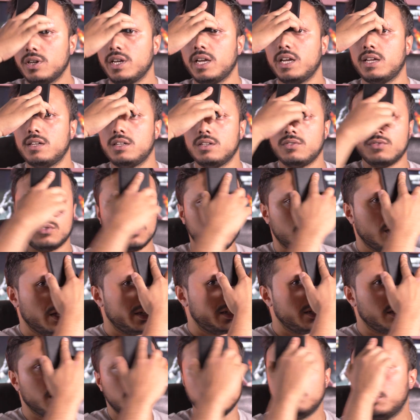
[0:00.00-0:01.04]
head if you're
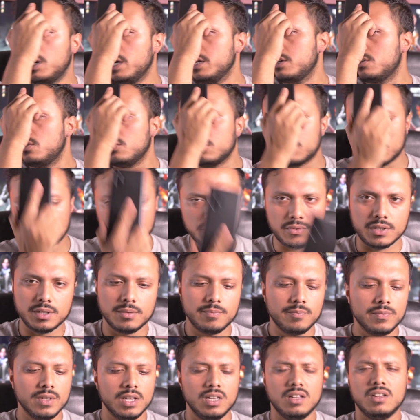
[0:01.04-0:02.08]
riding a bike or something.
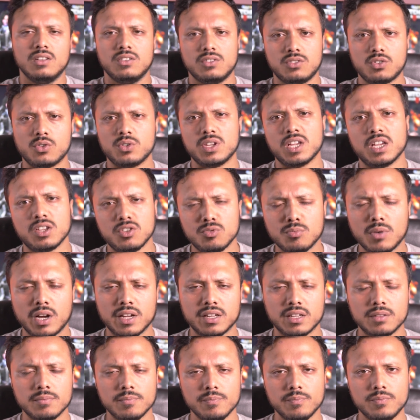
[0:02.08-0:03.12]
So yeah, you
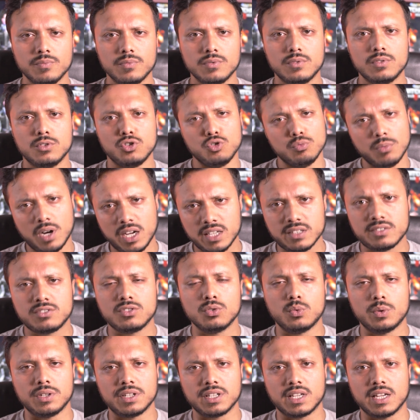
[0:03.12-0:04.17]
might
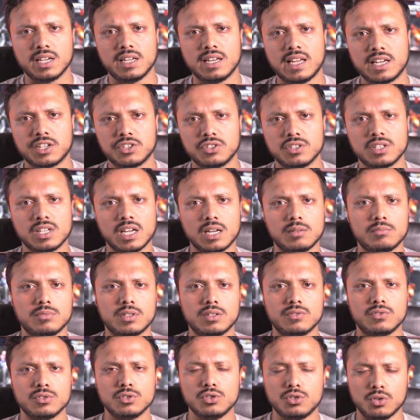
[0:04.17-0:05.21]
still want to get an action camera
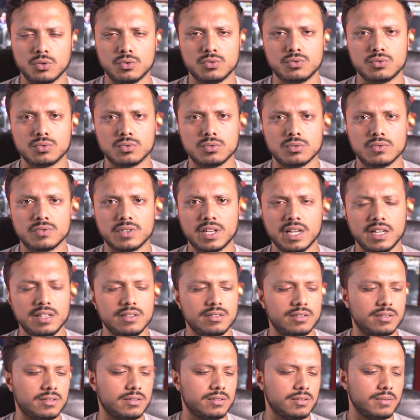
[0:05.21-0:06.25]
for those sort of
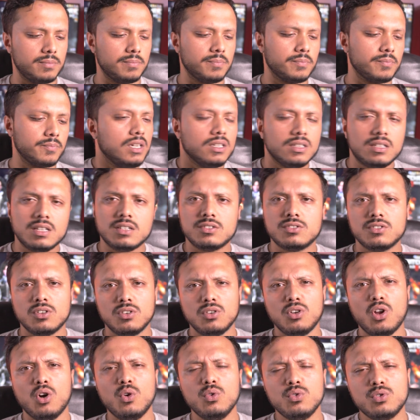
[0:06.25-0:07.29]
cases. There's a
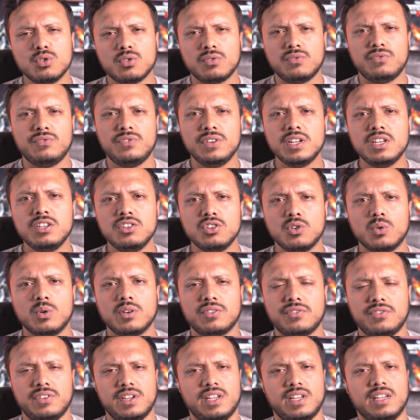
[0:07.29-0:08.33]
load of video
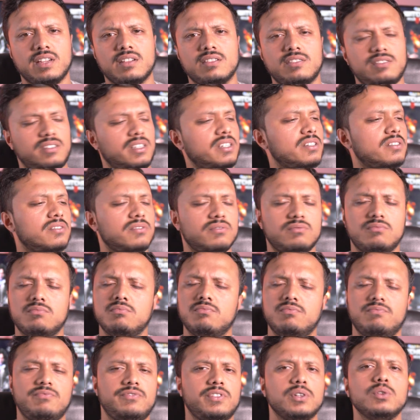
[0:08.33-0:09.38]
effects and
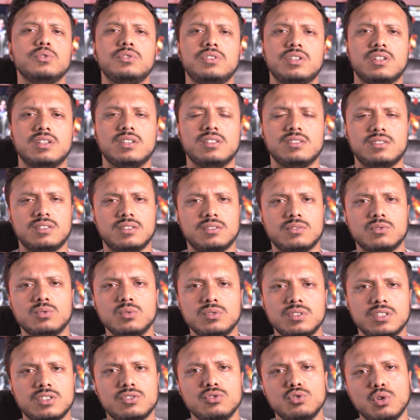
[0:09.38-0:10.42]
filters and all
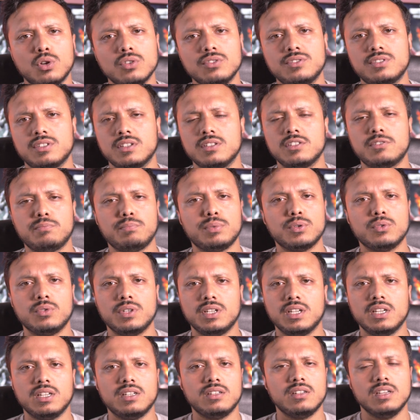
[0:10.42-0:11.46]
this nonsense built
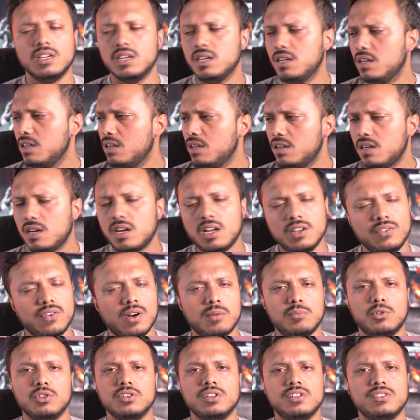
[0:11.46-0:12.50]
in. If
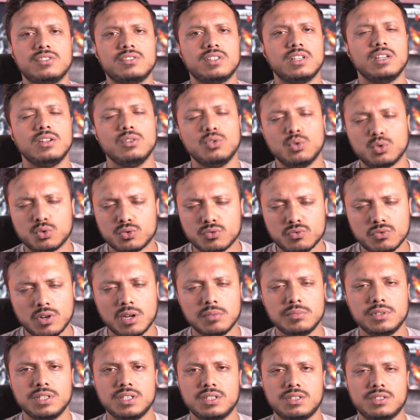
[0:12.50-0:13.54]
I'm honest, it looks
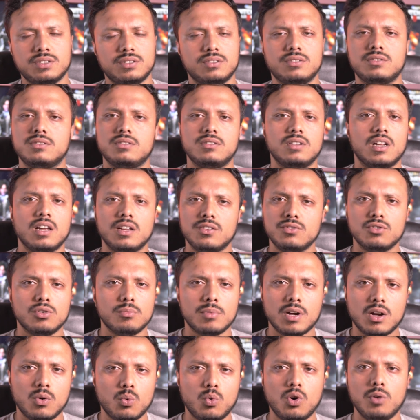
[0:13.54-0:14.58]
rubbish. Like, no
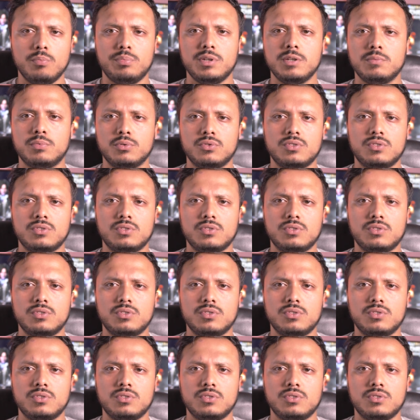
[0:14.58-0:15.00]
matter what people